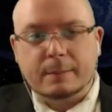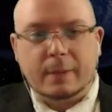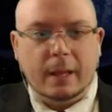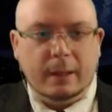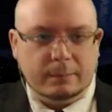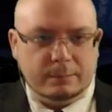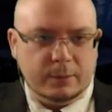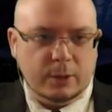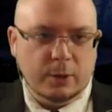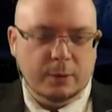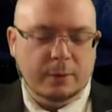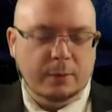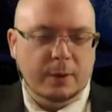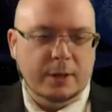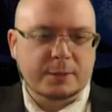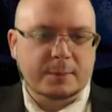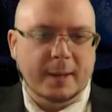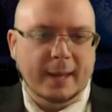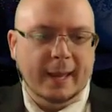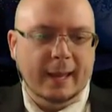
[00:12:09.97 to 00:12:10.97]
I'll go ahead and
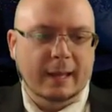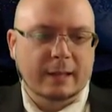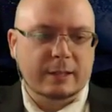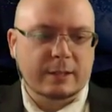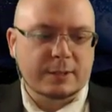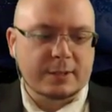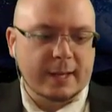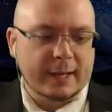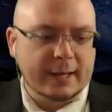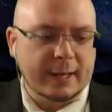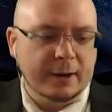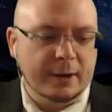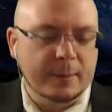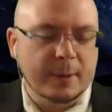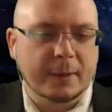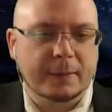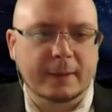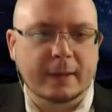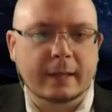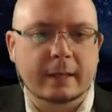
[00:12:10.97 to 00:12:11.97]
raise my hand because I cared
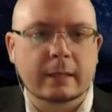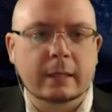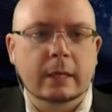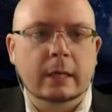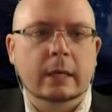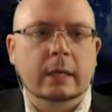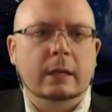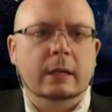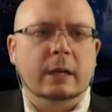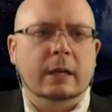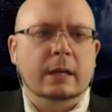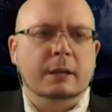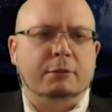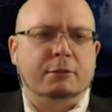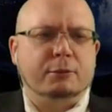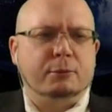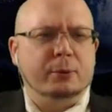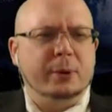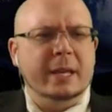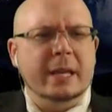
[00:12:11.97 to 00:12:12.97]
about that
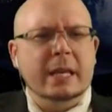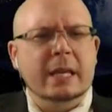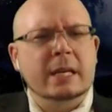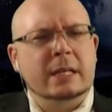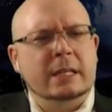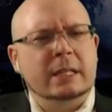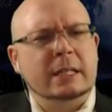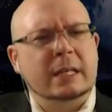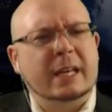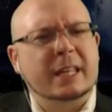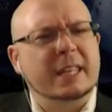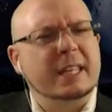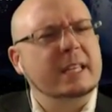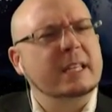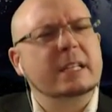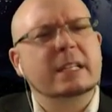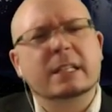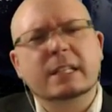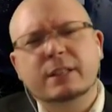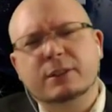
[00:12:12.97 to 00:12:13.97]
3
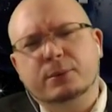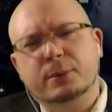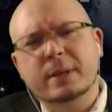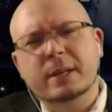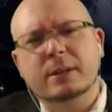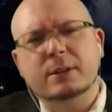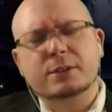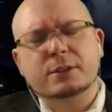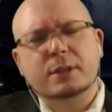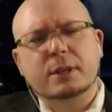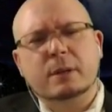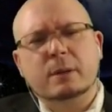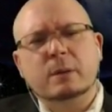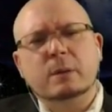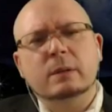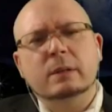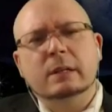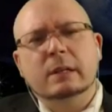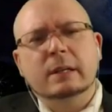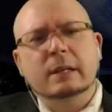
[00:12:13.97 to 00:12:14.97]
years
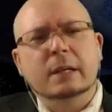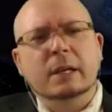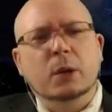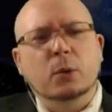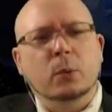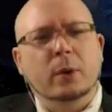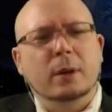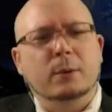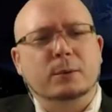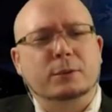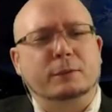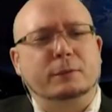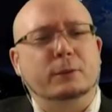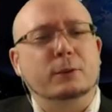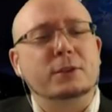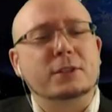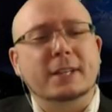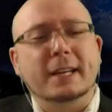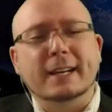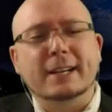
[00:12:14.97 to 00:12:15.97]
ago when it was
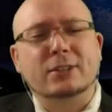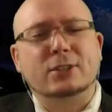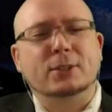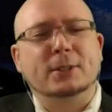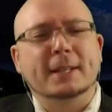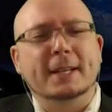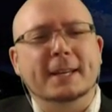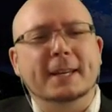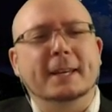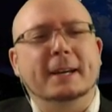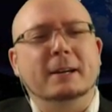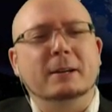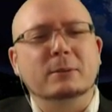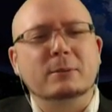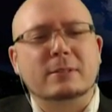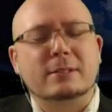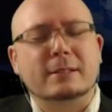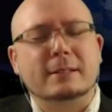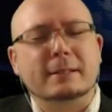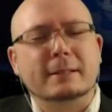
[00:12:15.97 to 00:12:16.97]
first actually
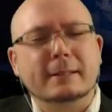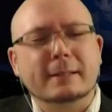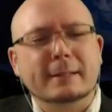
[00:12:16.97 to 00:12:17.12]
announced.